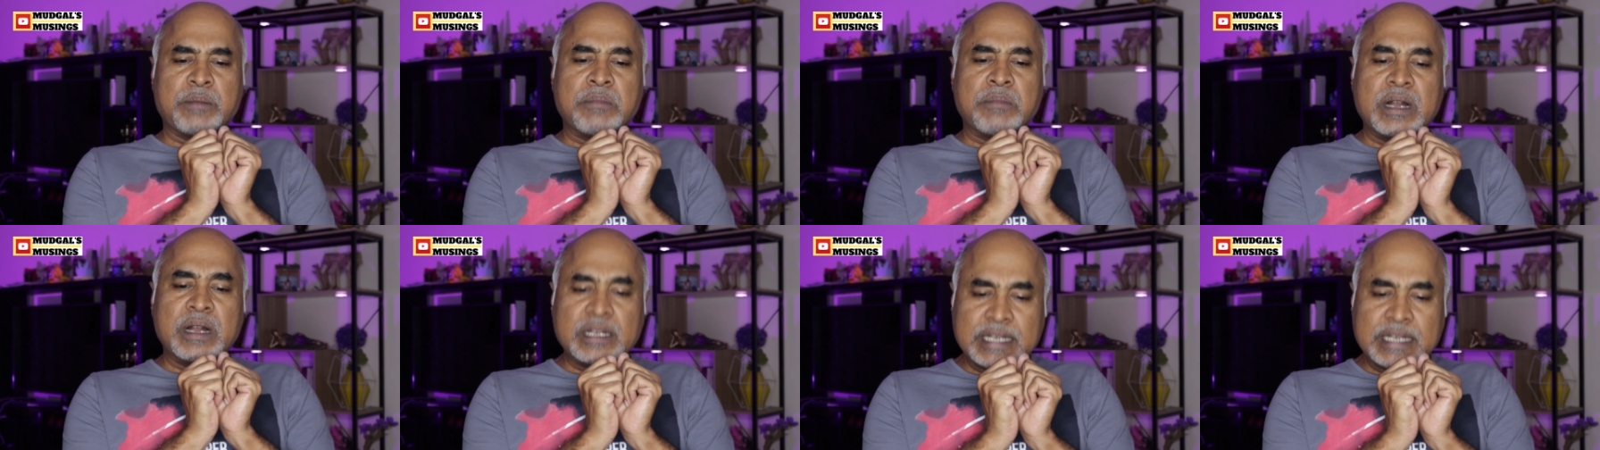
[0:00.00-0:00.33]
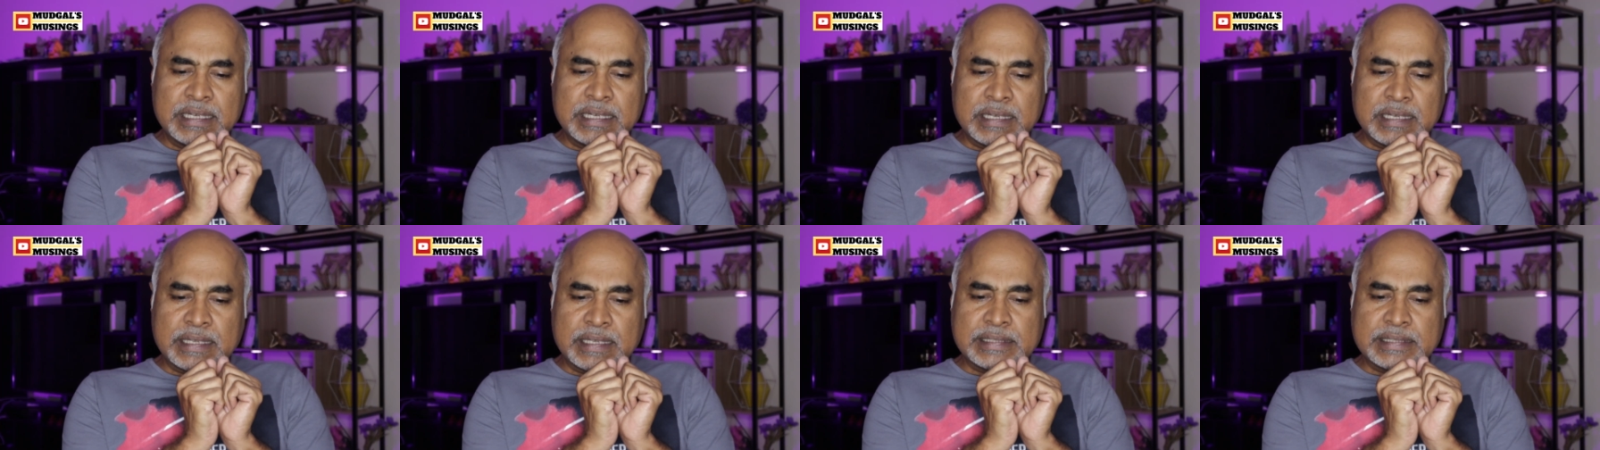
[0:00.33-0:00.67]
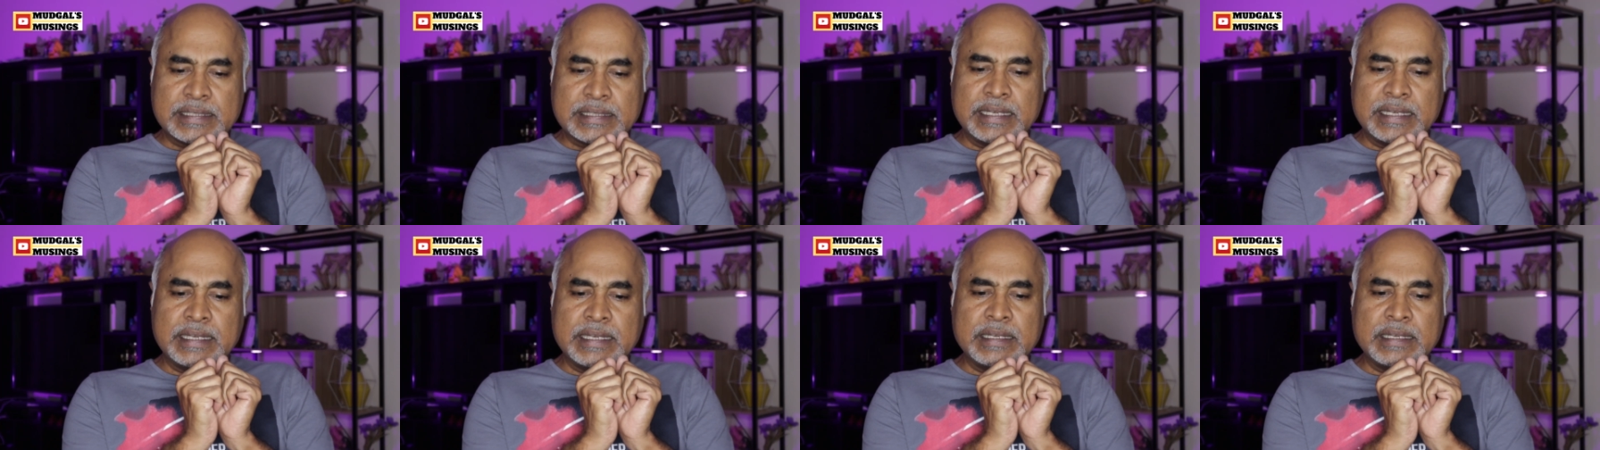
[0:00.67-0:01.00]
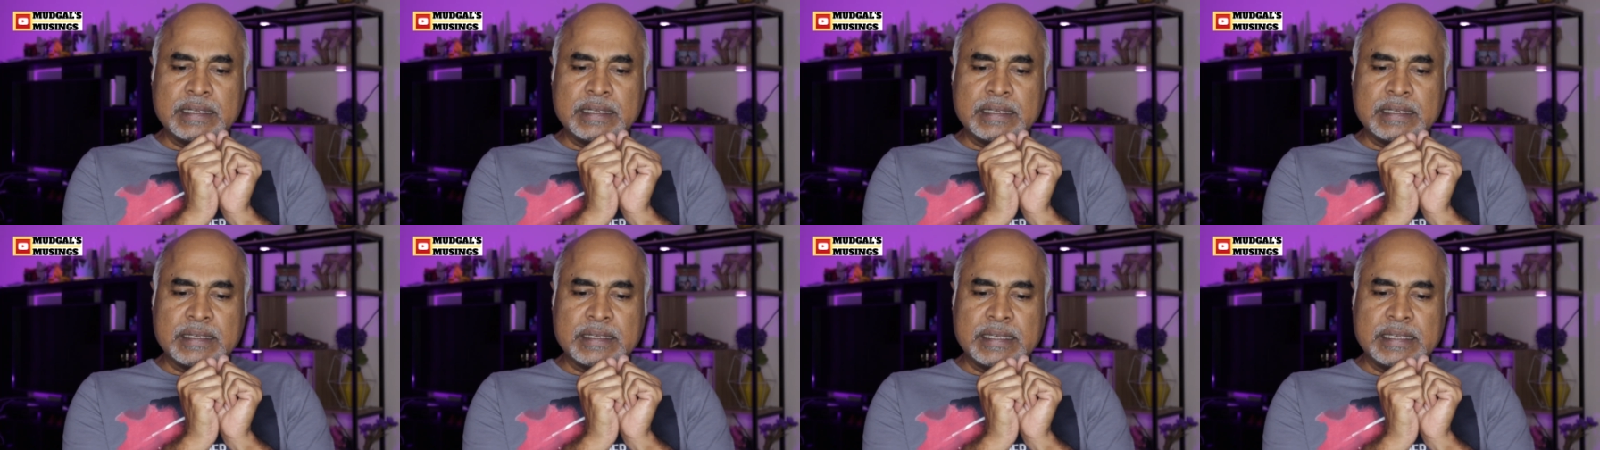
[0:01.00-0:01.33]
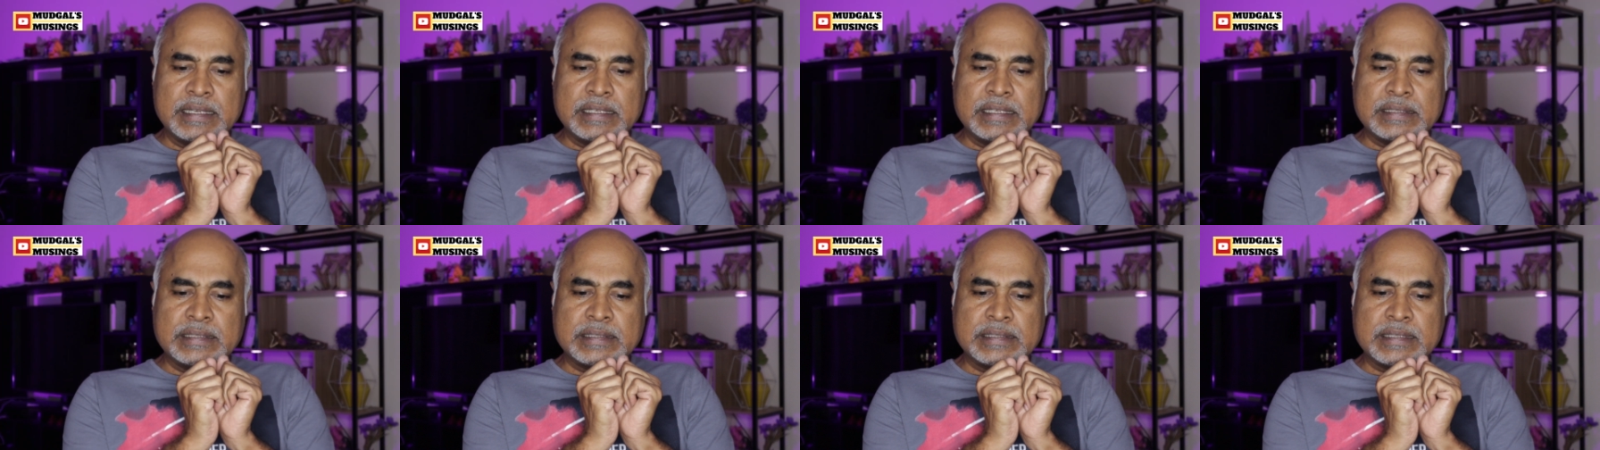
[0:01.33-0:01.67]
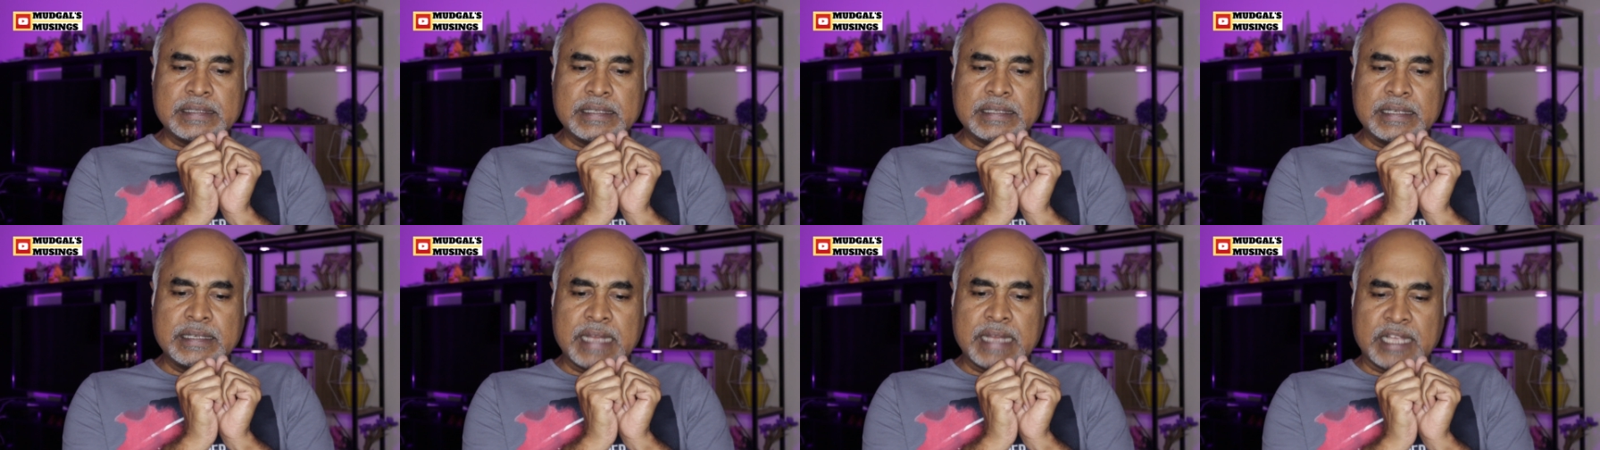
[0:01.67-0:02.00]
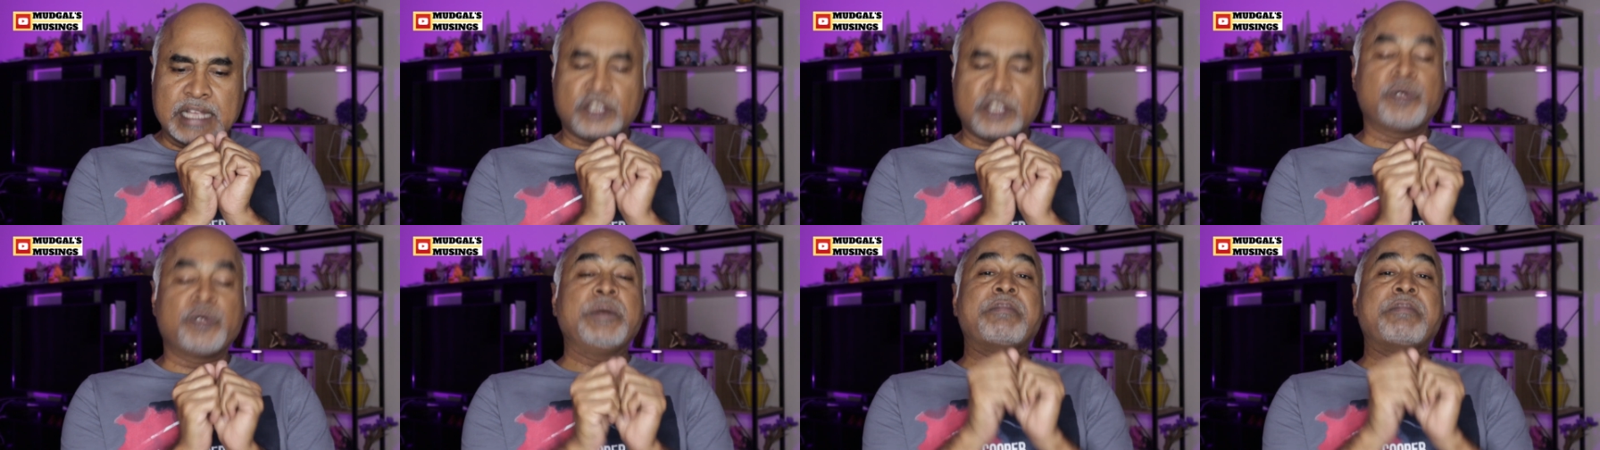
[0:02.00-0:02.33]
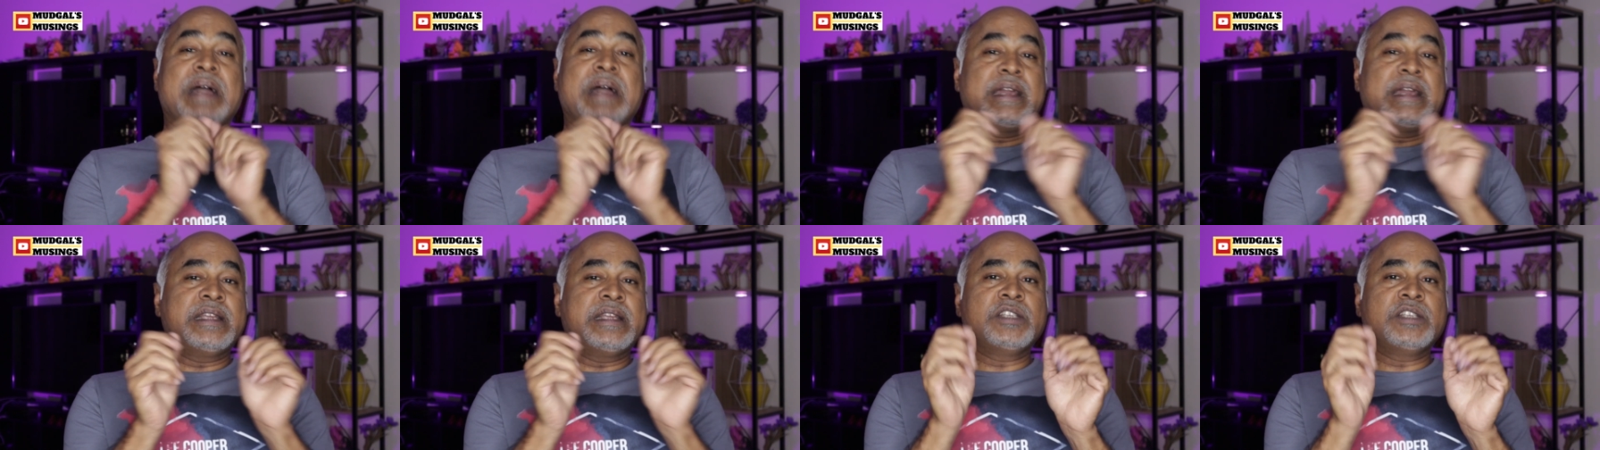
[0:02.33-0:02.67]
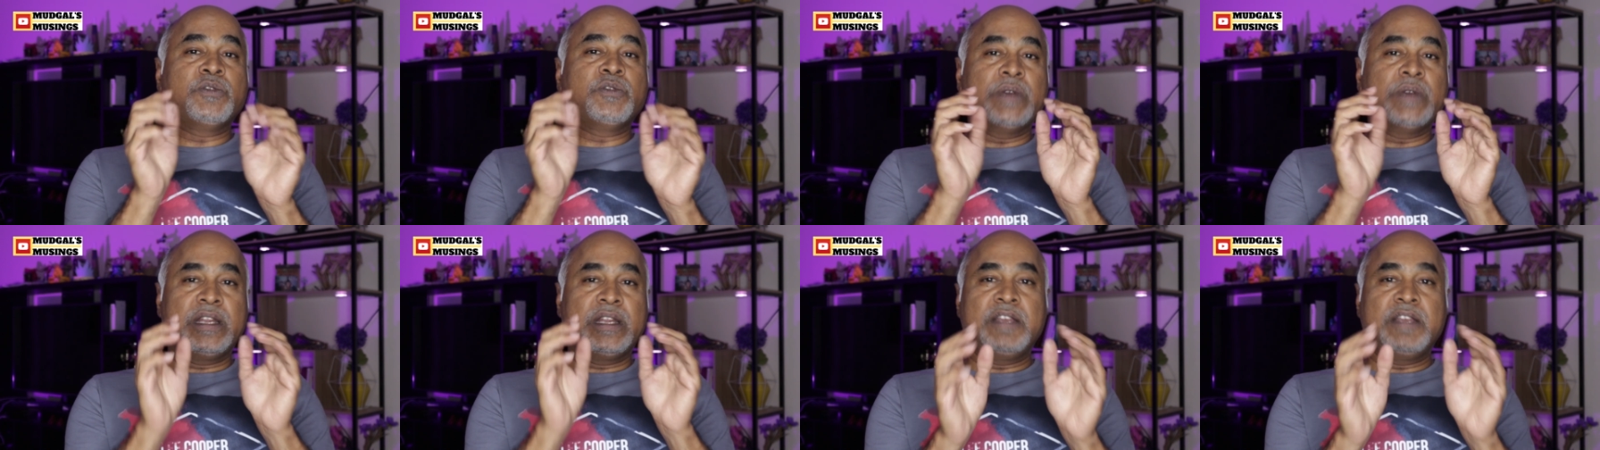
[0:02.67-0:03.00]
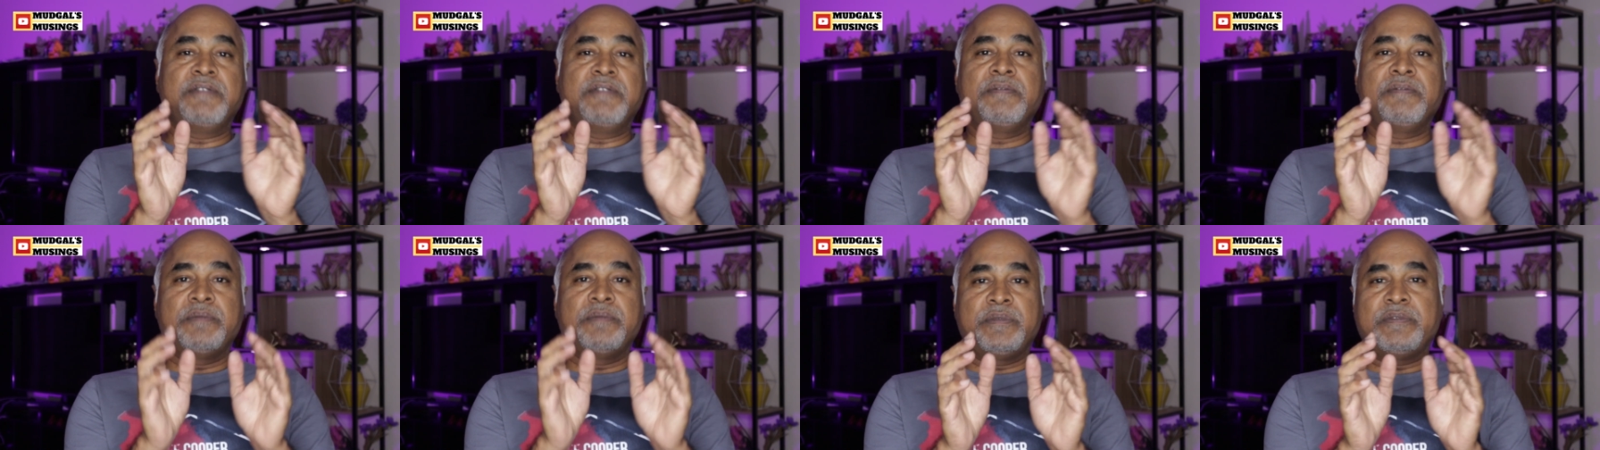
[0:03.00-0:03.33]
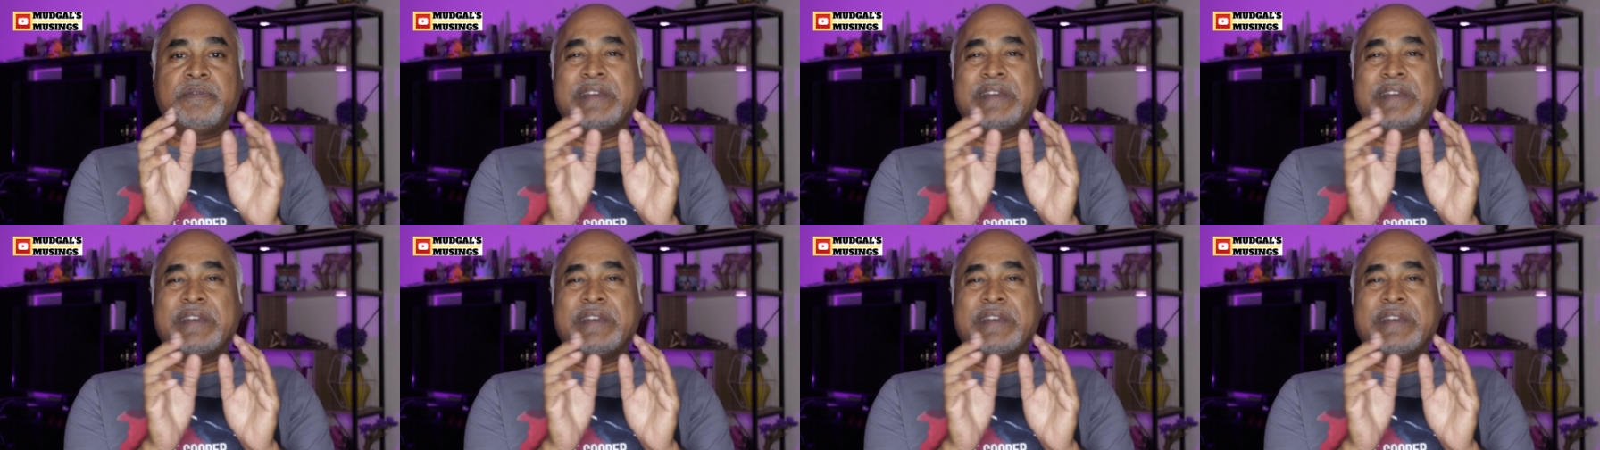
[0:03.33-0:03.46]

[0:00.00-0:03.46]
Multitasking it has to be managed very,